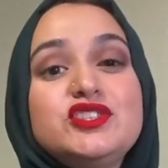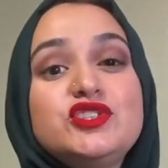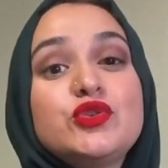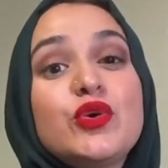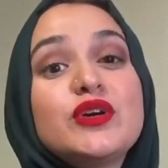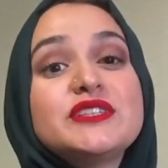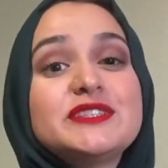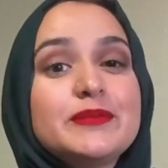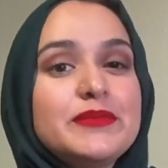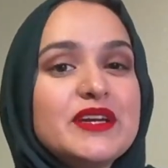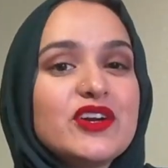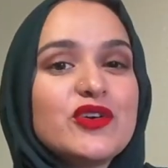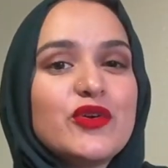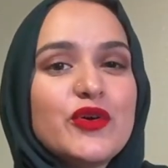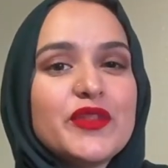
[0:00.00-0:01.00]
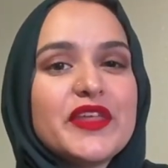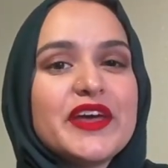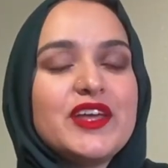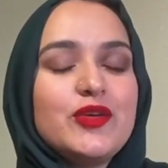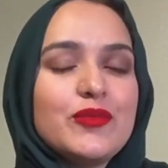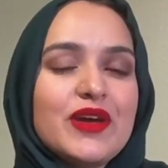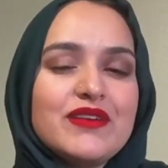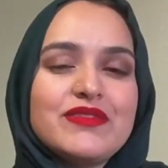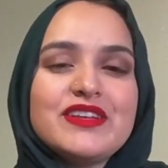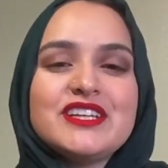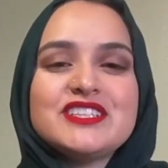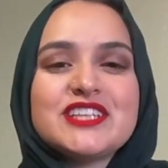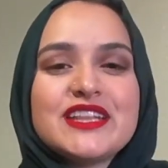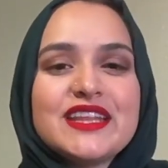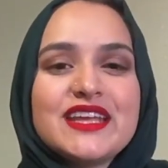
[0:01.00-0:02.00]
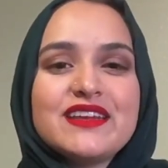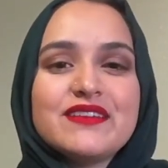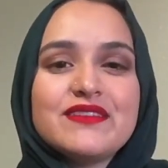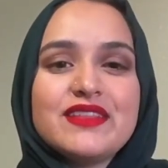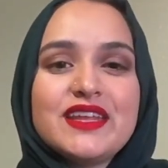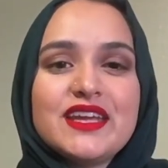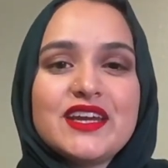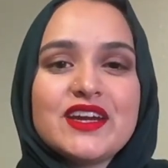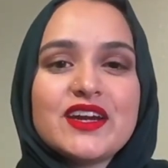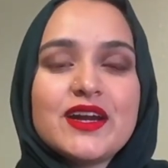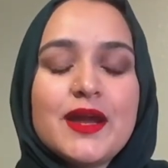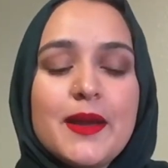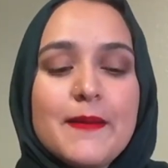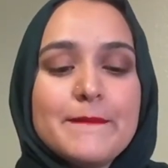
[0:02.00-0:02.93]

towards a bigger goal that you might finish at the end of the year,